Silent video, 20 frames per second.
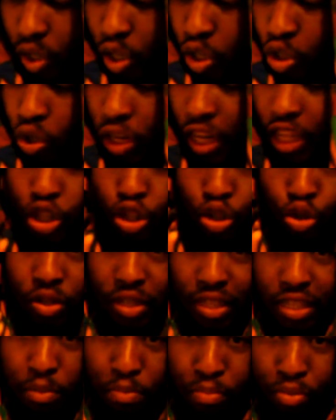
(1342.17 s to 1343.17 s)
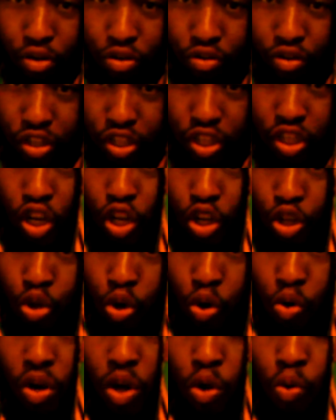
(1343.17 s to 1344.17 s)
So let's just do a simple cross.
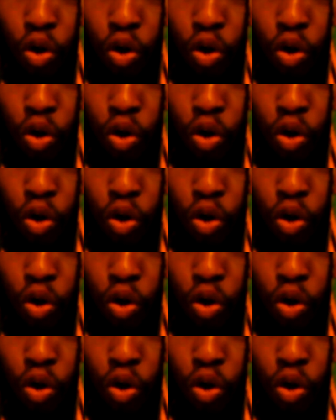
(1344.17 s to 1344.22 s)
So